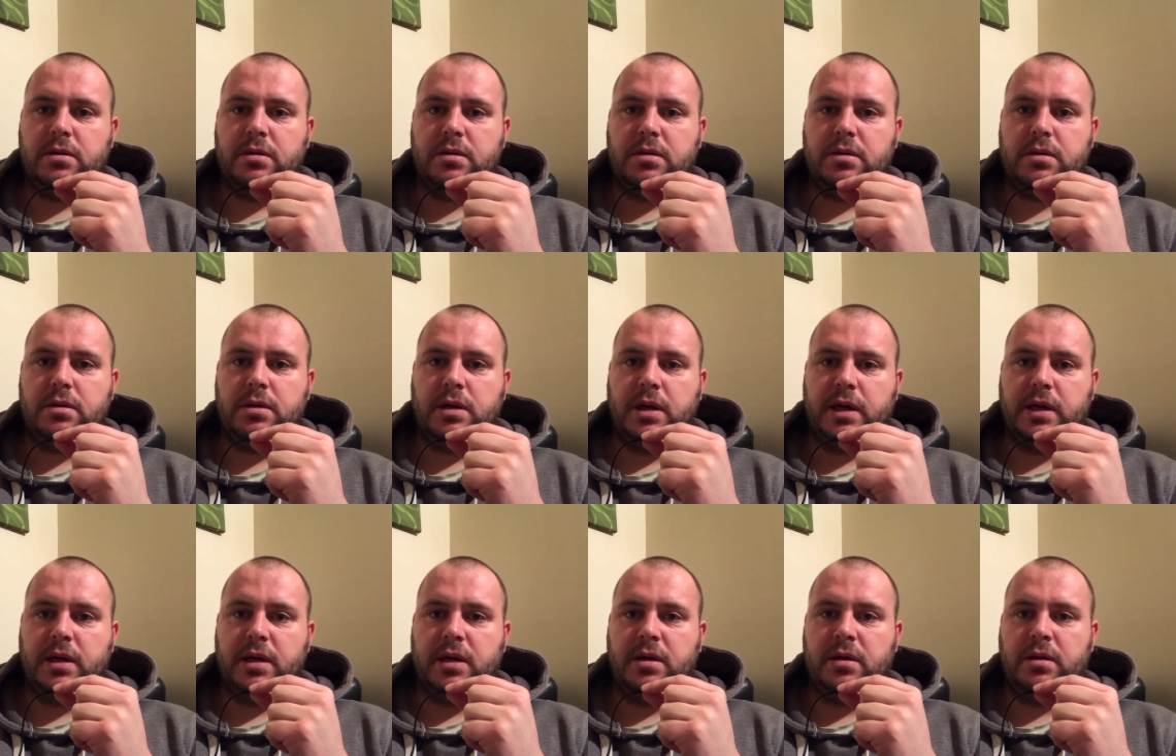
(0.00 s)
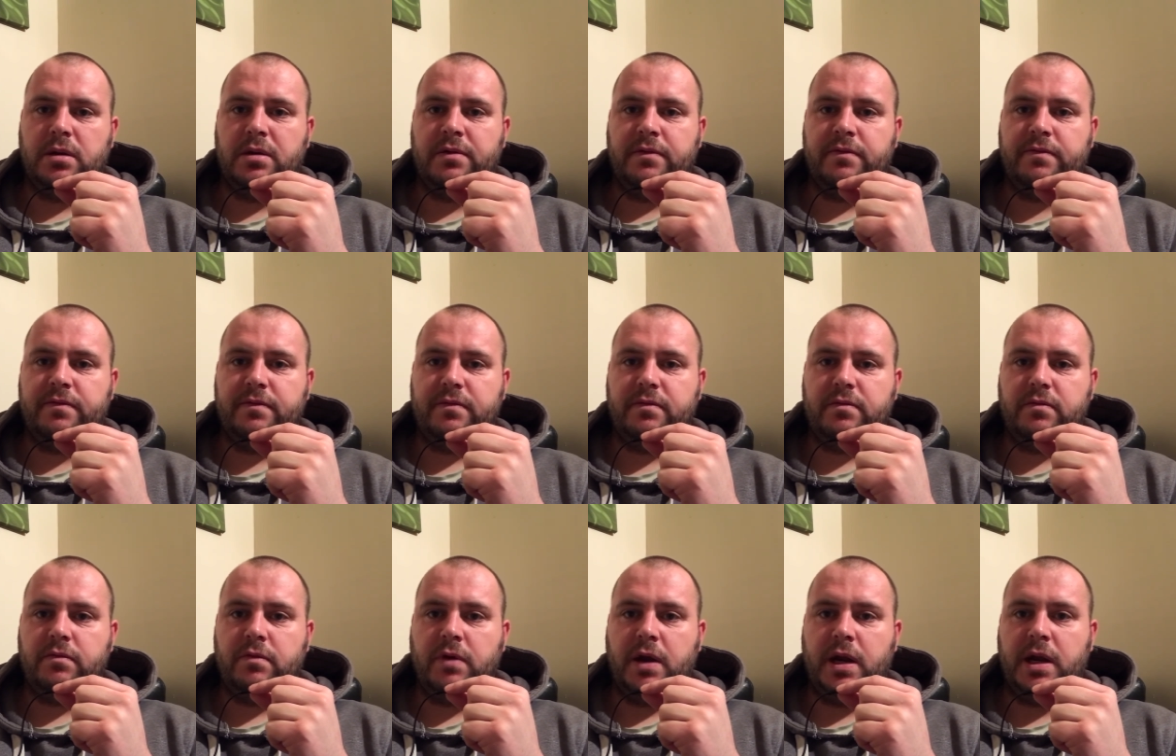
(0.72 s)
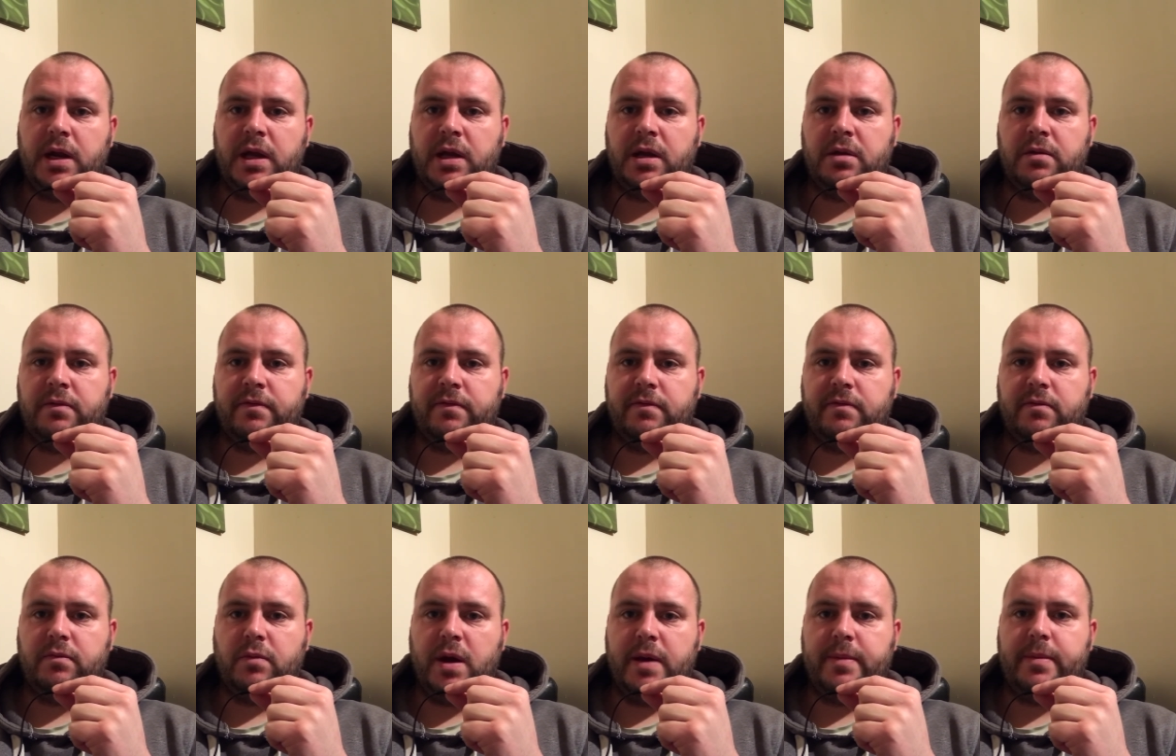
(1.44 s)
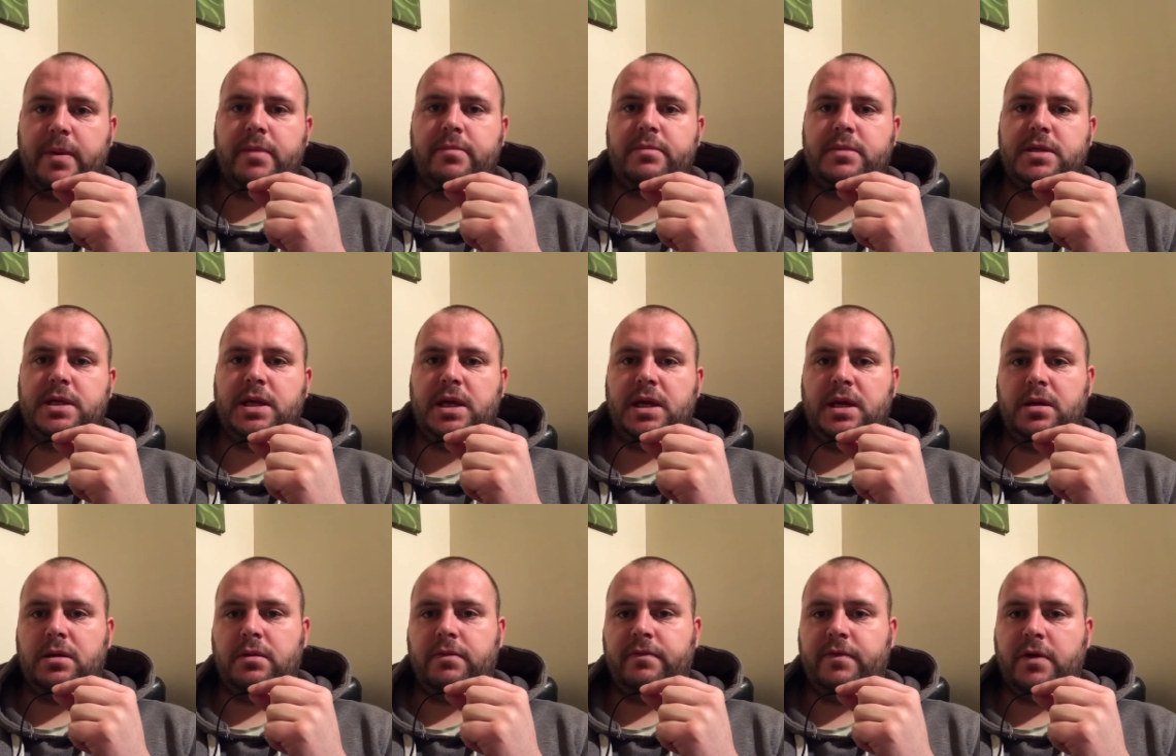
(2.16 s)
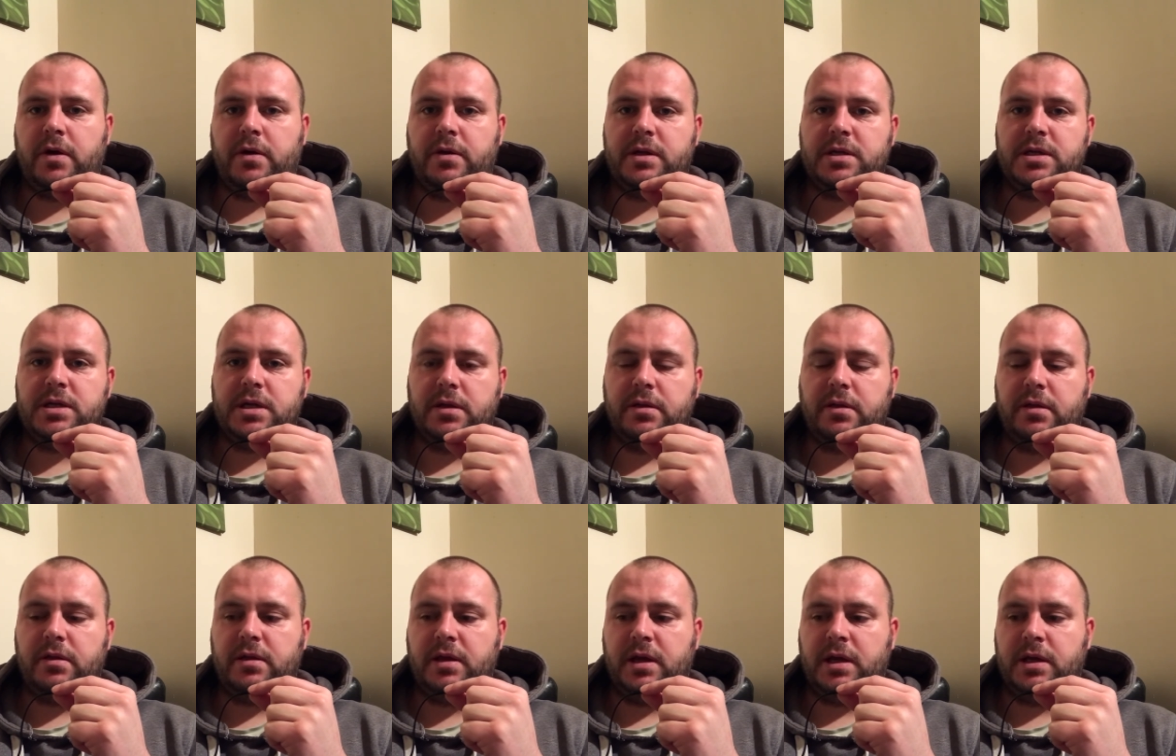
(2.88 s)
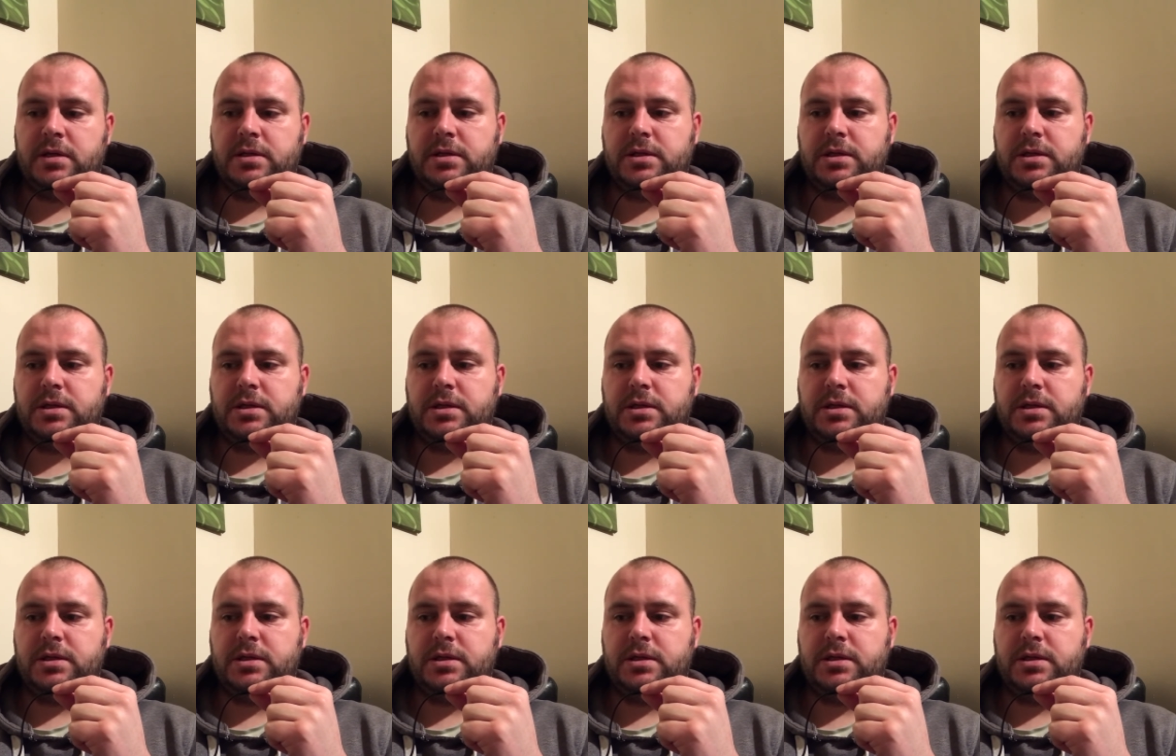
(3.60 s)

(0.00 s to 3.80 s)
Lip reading: like a load of reading of WebMD and various other things